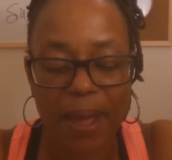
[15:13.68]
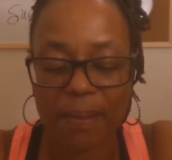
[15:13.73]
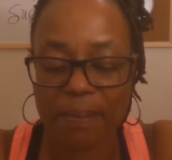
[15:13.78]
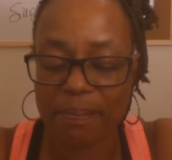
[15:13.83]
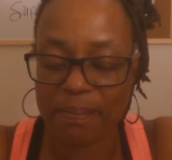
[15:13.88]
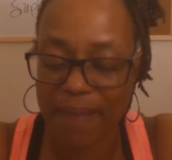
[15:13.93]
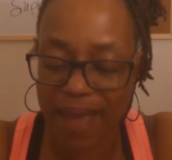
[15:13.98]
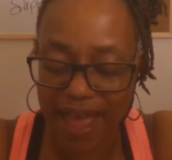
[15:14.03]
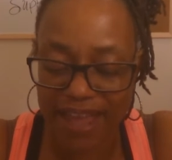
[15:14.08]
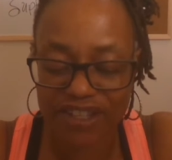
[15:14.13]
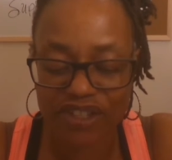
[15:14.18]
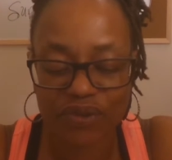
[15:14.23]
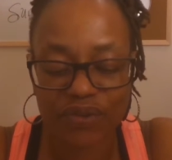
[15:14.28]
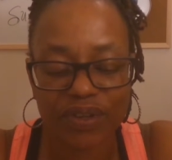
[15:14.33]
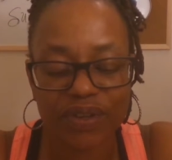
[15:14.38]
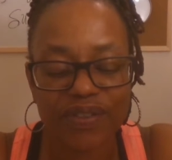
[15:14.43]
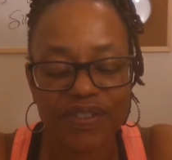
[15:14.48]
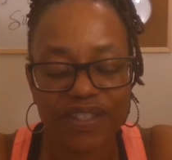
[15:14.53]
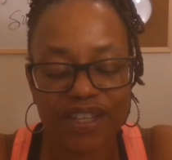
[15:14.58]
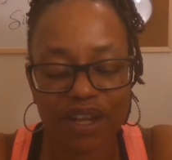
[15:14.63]
Mastery
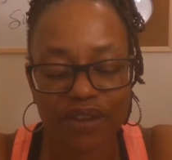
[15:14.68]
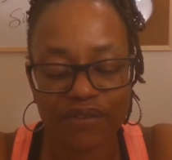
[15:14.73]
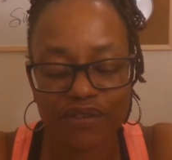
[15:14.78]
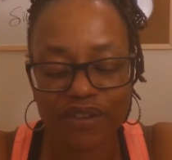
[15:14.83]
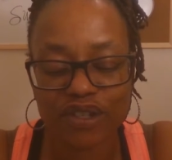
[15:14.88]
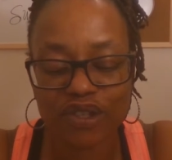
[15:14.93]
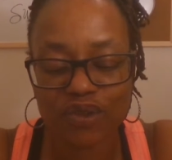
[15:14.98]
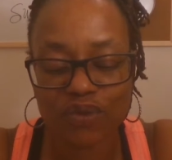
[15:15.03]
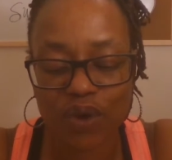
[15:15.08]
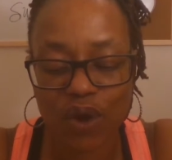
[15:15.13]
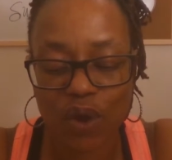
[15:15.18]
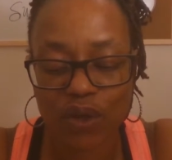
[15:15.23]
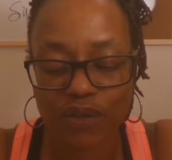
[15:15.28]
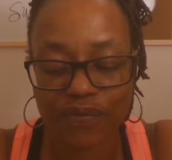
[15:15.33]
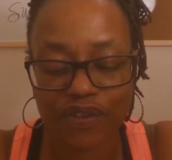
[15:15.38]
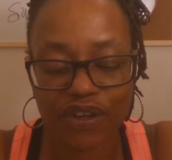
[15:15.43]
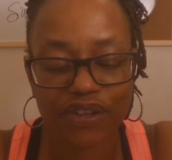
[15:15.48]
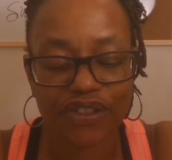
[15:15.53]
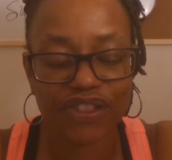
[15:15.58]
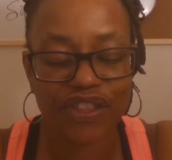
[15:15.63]
of self-control of
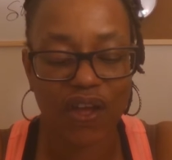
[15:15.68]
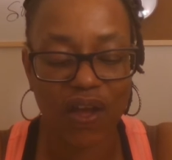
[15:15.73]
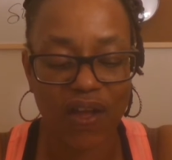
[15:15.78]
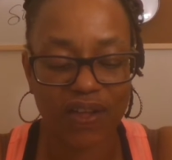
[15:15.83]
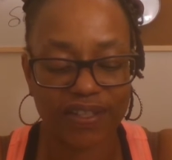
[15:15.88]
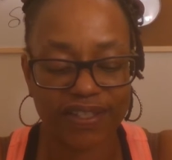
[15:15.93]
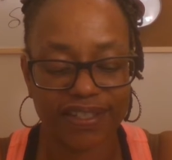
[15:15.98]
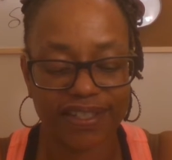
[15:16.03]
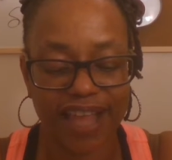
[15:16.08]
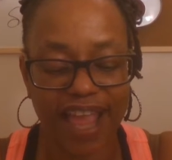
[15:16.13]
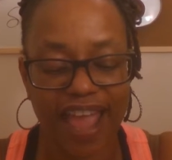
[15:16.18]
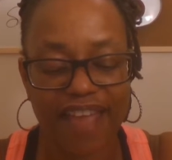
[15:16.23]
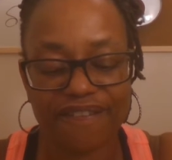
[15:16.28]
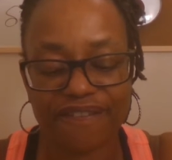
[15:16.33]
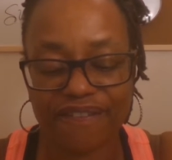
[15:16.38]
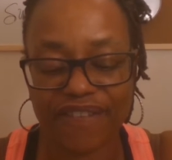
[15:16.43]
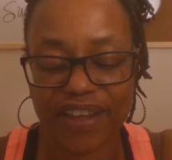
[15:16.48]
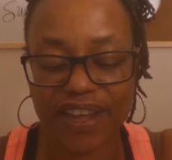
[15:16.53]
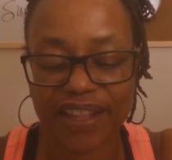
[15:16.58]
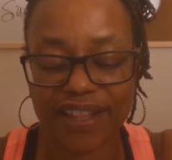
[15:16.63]
your thoughts and
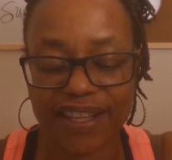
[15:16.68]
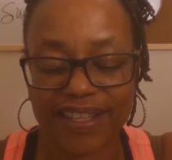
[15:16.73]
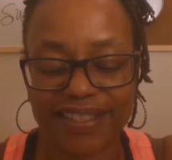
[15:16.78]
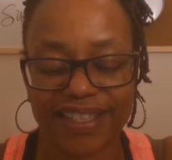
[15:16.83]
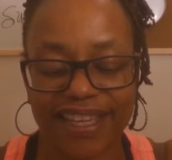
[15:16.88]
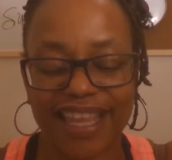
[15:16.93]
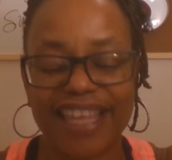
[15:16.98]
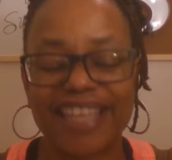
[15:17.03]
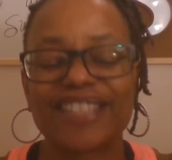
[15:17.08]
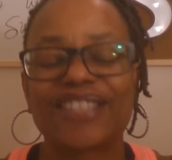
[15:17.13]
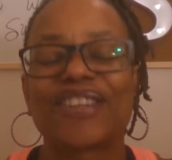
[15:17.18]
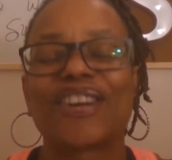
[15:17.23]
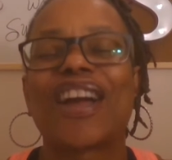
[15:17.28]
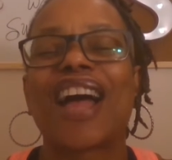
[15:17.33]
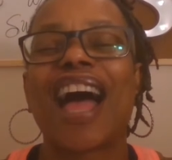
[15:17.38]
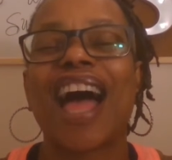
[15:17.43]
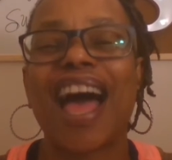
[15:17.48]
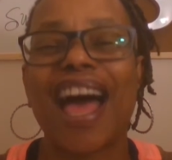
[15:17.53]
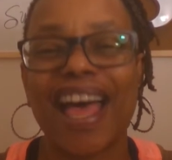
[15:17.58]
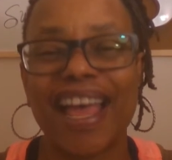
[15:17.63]
feelings is your
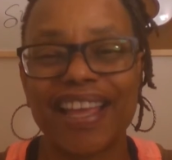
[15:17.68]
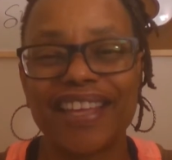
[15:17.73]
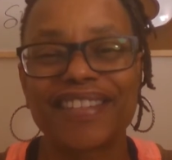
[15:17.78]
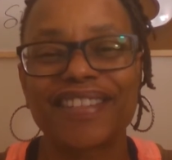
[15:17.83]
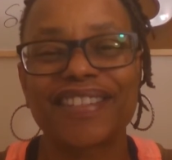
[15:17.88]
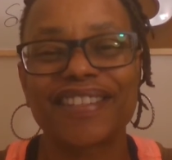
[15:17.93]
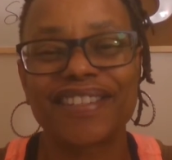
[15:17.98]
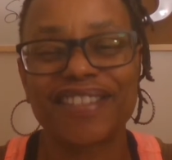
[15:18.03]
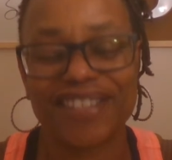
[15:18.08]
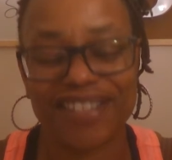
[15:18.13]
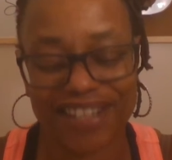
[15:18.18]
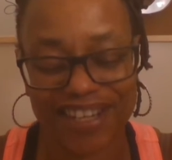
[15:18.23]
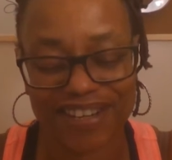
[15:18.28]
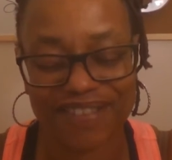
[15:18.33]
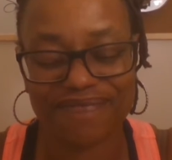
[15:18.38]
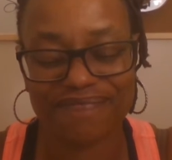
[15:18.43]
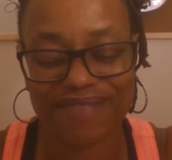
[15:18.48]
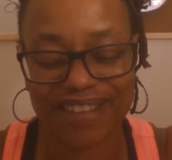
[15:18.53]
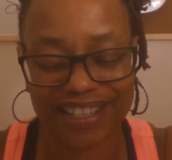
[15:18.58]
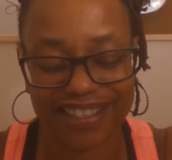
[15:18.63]
highest
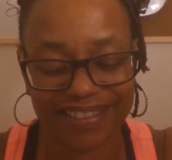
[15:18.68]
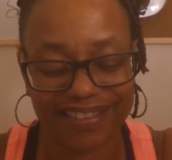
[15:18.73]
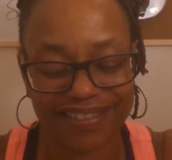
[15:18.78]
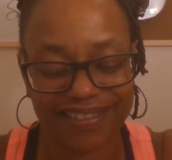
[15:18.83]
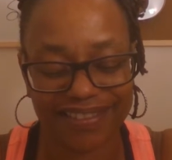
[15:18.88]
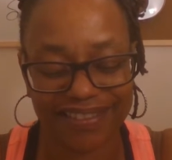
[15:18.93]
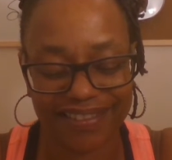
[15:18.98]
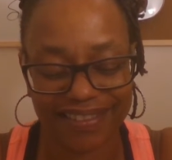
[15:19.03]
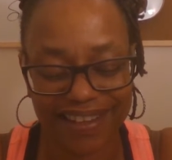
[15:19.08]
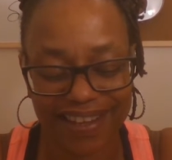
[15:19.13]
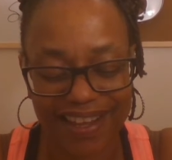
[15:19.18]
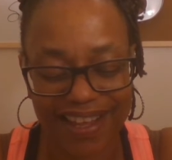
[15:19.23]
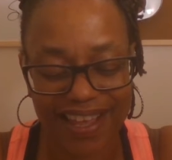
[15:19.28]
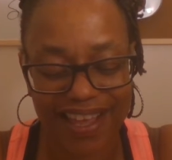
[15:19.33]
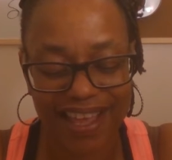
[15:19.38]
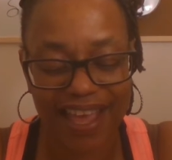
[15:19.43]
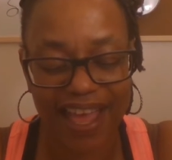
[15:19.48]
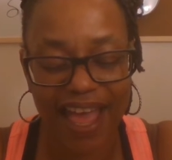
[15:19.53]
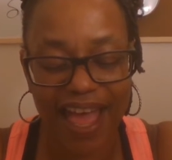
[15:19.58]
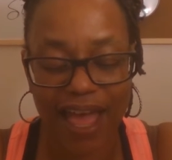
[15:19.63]
achievement.
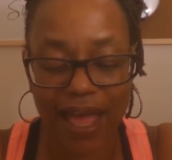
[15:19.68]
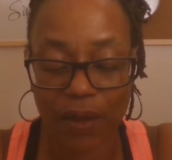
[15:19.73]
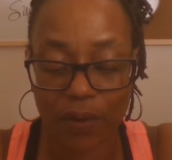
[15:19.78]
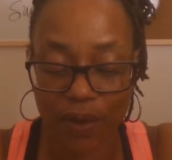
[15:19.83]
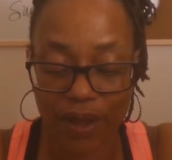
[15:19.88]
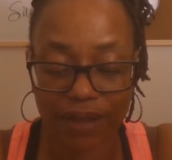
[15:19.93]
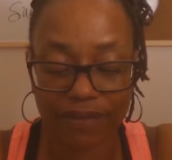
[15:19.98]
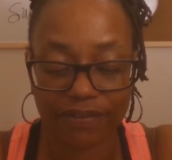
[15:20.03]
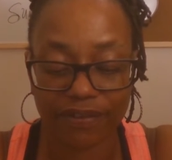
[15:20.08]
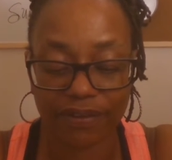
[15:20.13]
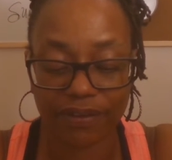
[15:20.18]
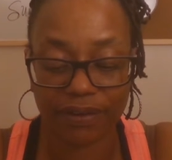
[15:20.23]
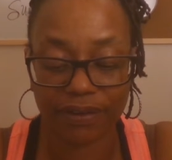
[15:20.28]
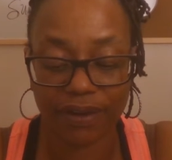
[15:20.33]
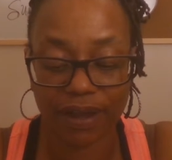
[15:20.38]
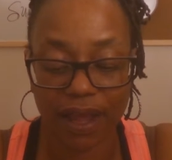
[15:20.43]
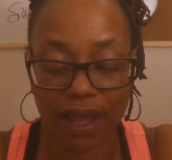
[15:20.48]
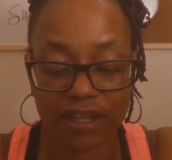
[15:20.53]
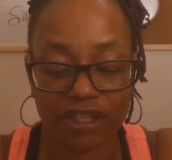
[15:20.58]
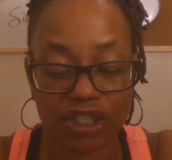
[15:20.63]
However,
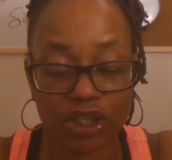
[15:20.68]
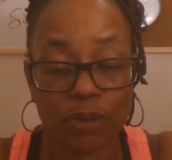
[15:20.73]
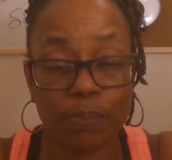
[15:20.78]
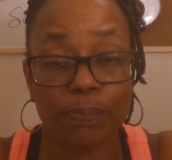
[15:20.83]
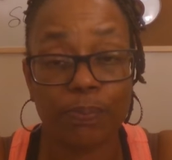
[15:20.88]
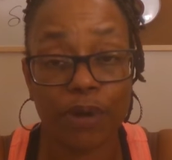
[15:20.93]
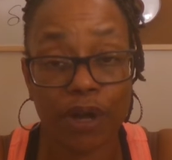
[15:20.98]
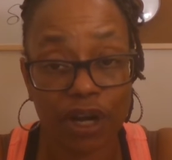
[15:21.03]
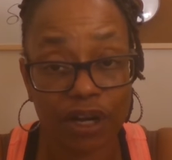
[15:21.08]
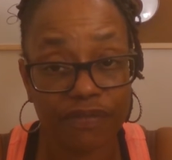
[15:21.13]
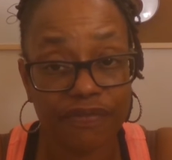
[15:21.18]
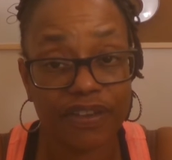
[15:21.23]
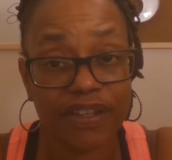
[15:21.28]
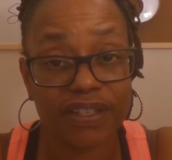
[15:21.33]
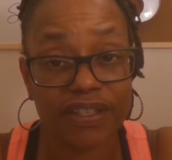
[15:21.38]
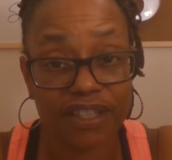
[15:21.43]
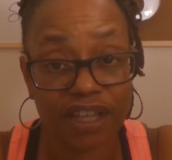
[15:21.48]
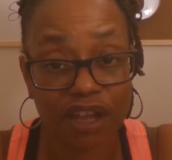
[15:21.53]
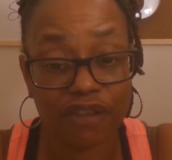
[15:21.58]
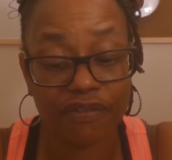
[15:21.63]
until perfect
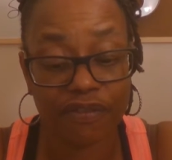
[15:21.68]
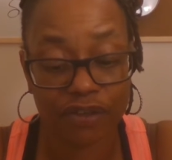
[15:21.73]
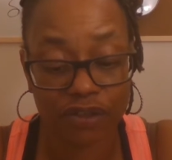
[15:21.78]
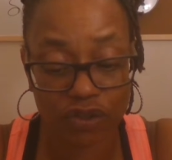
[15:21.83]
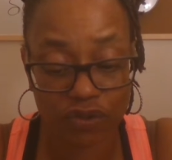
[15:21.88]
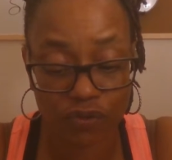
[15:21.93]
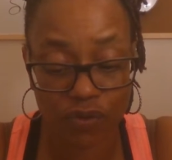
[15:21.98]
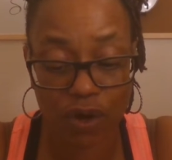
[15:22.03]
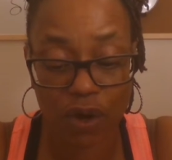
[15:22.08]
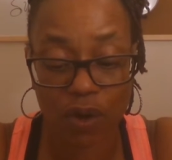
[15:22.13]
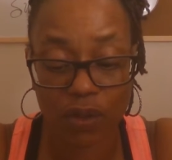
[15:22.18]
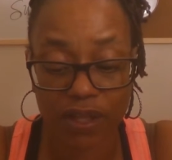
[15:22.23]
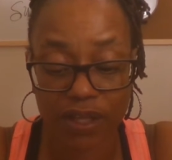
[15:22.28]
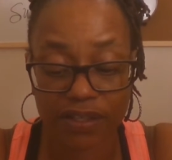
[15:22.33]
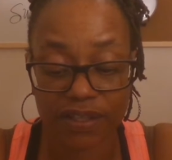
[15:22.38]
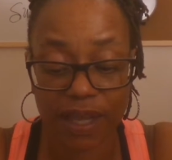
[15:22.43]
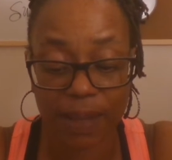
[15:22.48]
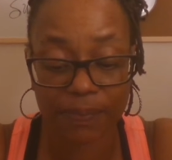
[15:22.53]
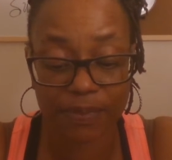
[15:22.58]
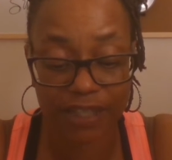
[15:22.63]
self-control
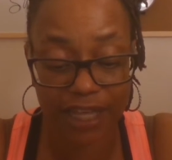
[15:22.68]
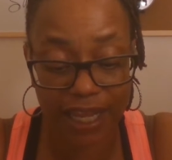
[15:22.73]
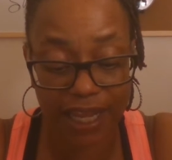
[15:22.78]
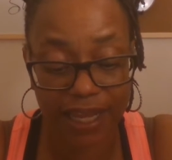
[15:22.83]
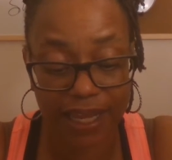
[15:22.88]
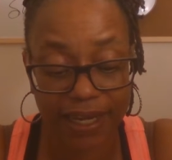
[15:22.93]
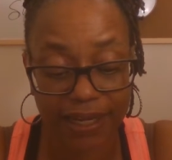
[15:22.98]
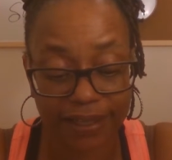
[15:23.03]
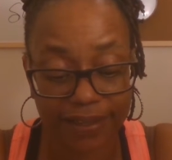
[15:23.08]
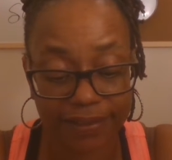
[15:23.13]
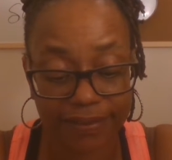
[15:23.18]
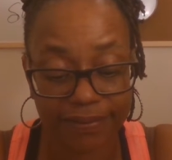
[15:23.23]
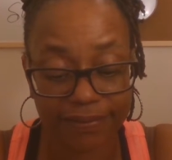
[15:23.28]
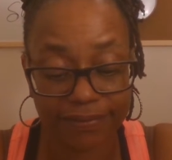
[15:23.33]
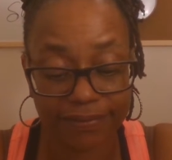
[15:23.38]
is obtained,